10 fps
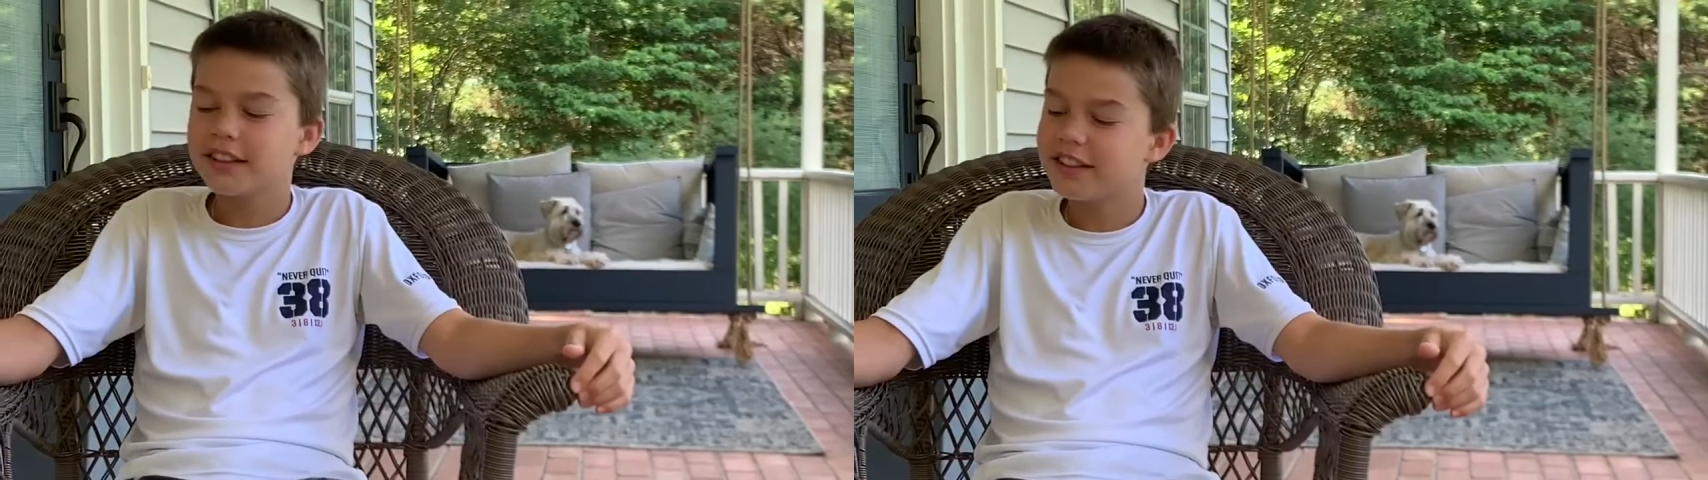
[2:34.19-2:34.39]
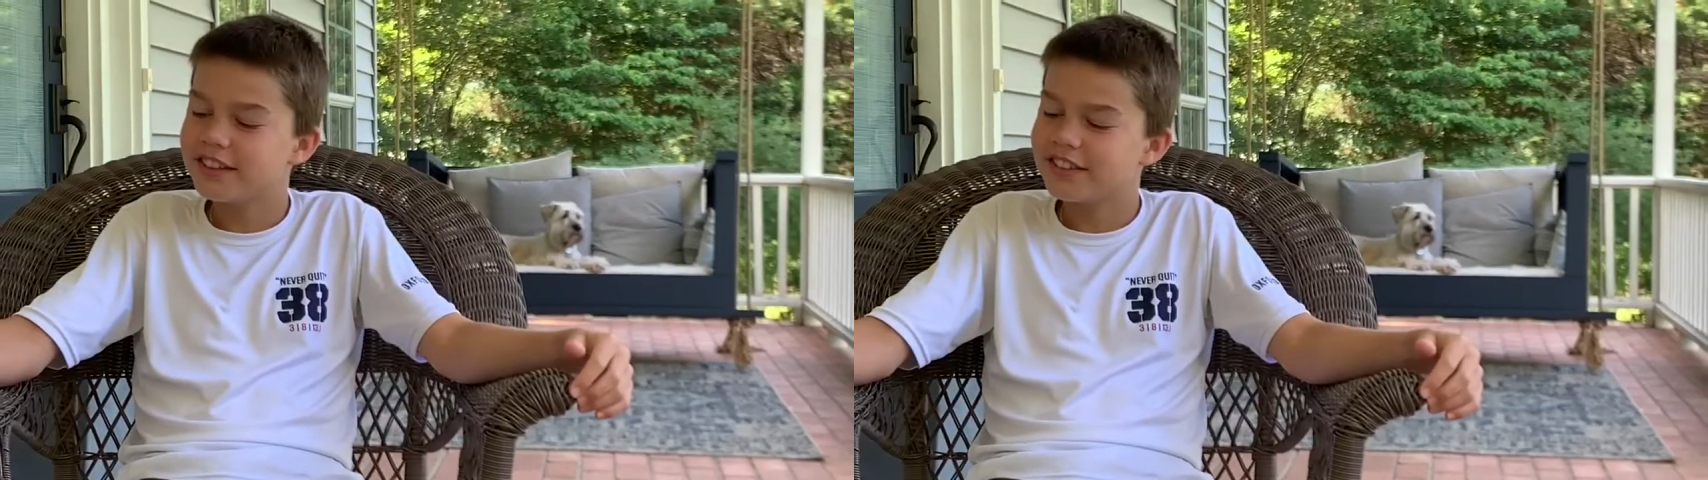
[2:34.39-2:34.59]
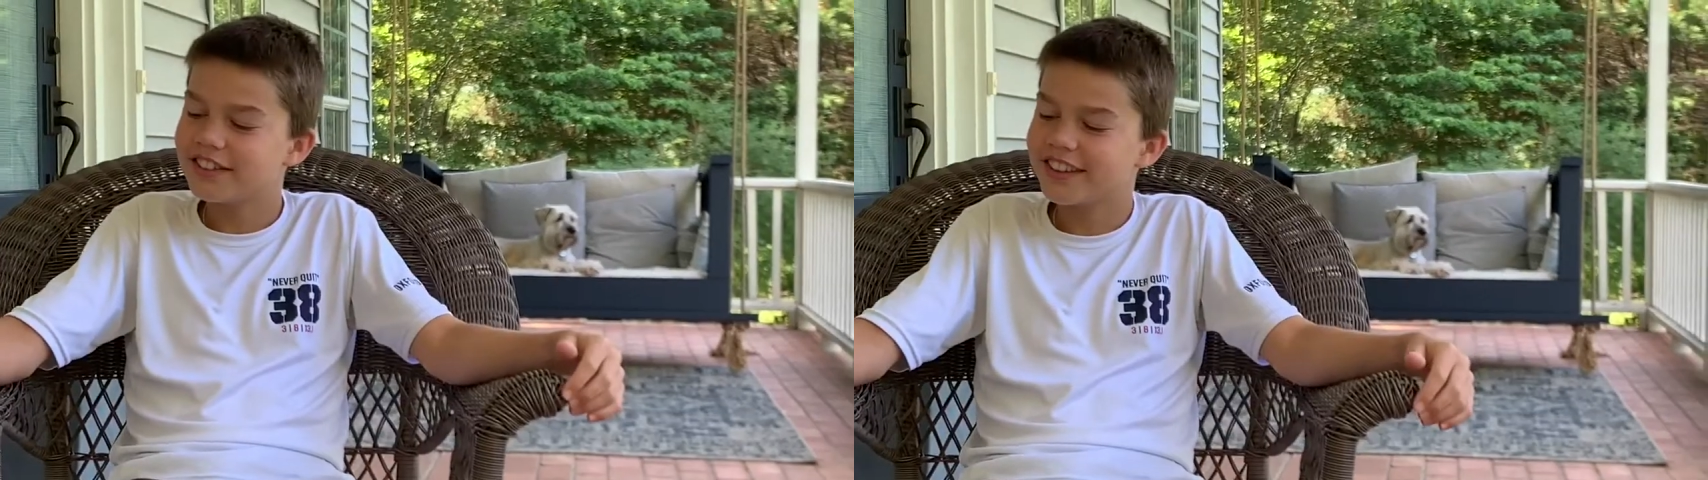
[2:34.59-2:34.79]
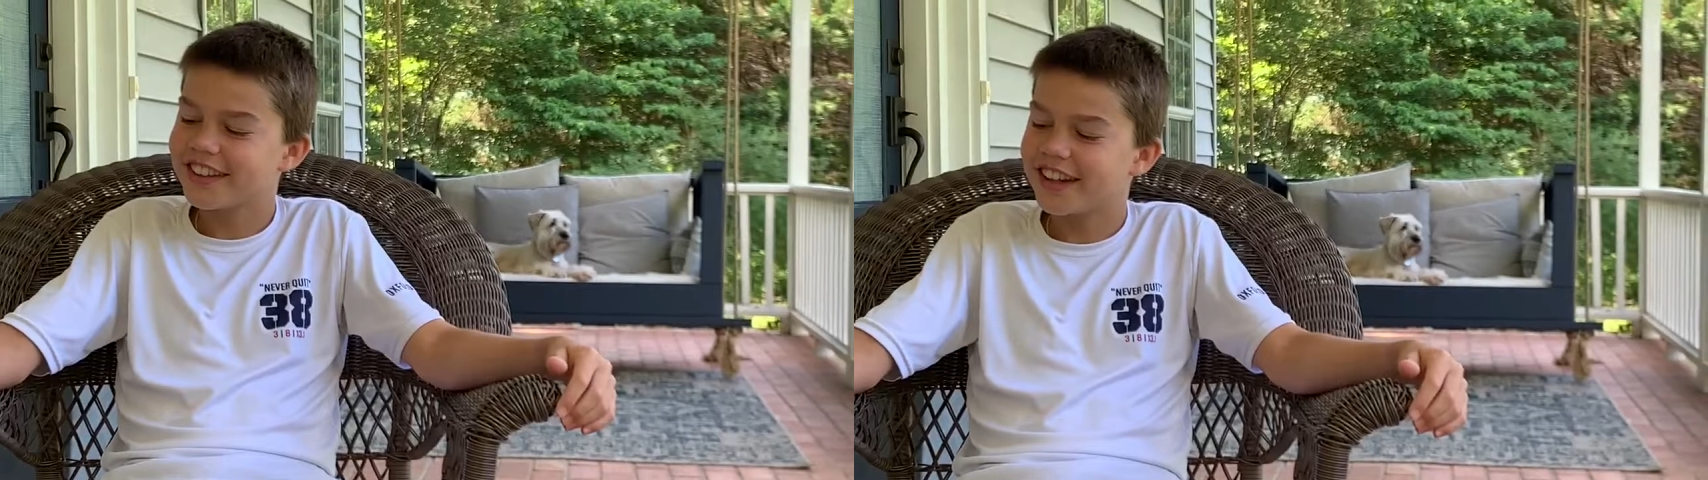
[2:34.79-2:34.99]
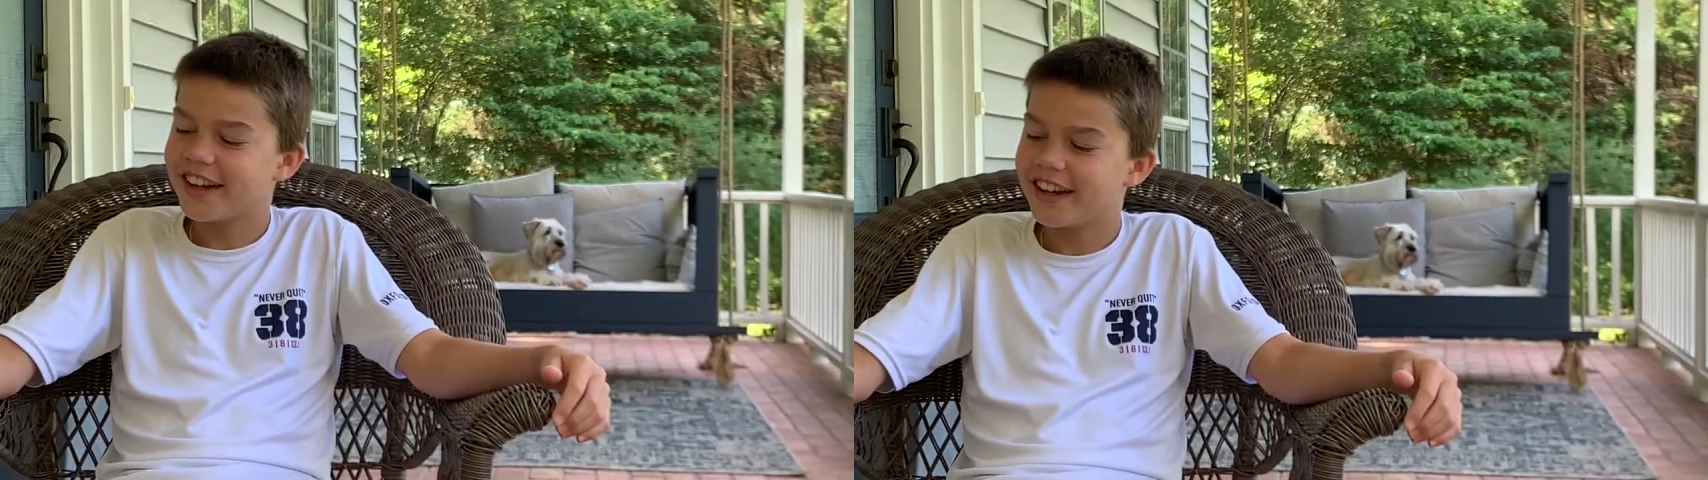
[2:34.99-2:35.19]
He's really
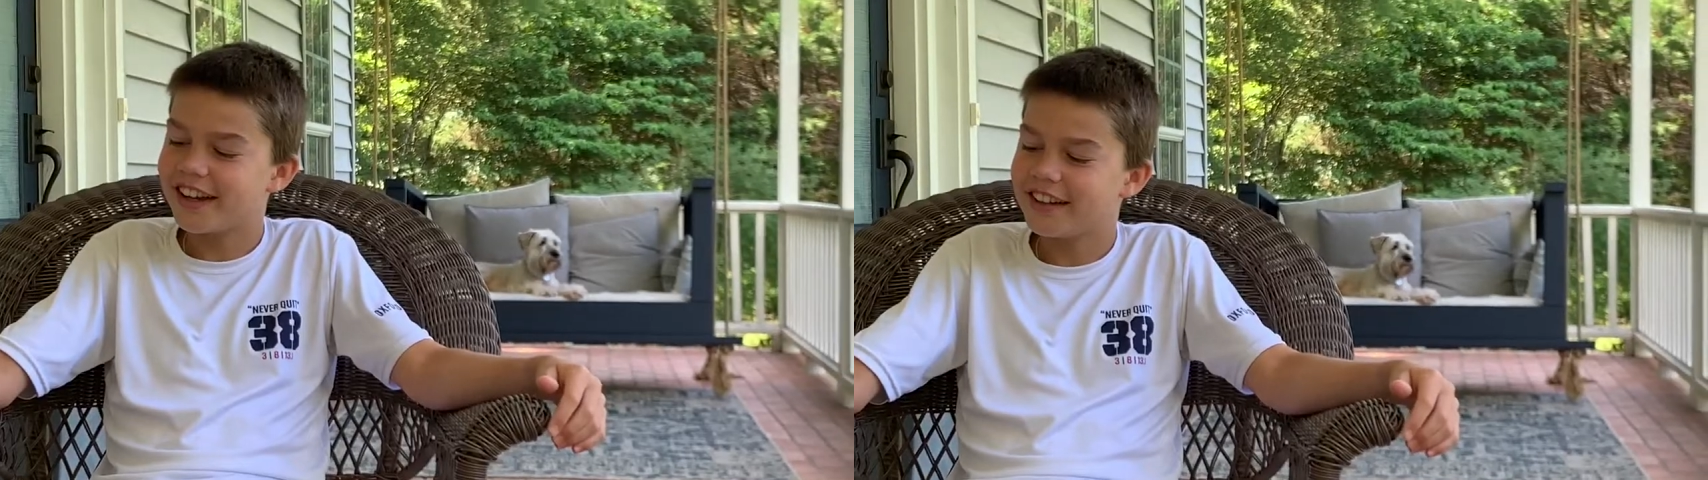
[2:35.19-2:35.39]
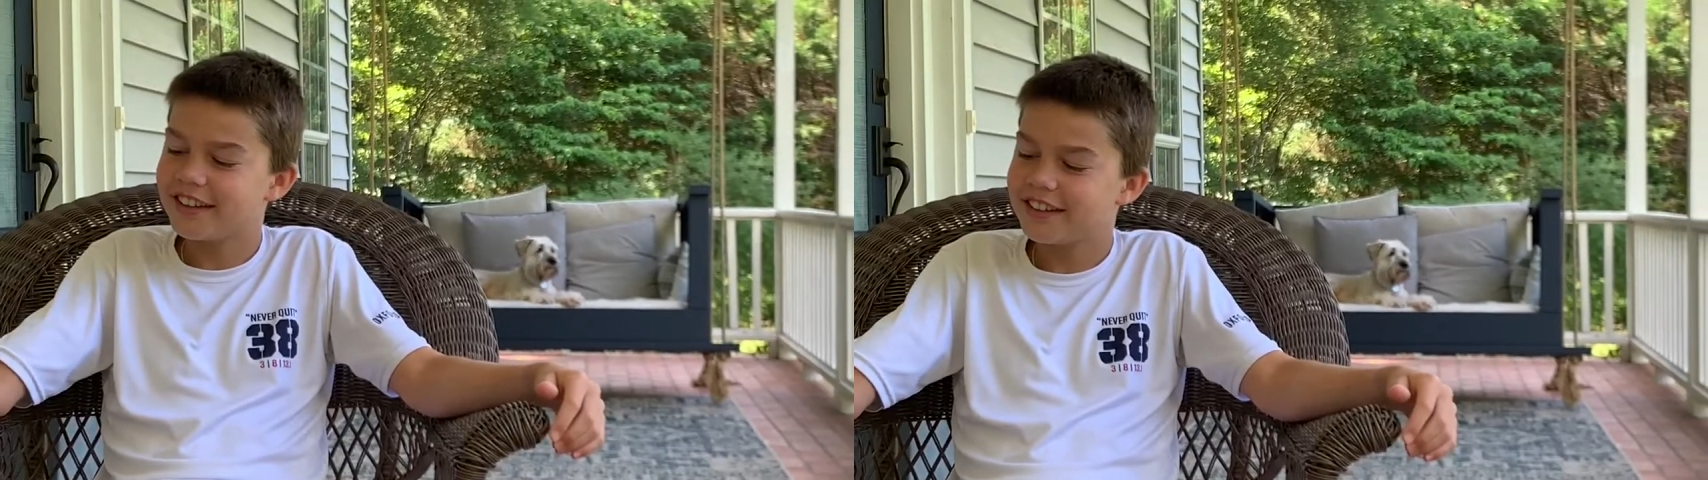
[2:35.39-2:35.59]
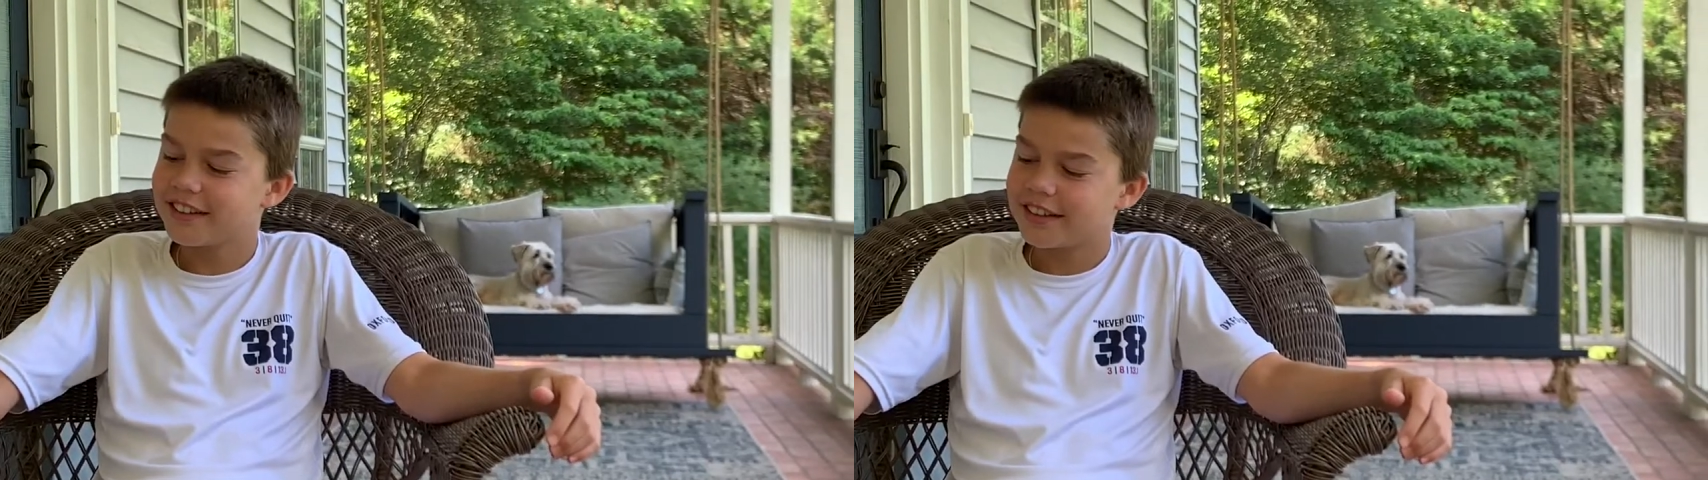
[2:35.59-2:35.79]
kind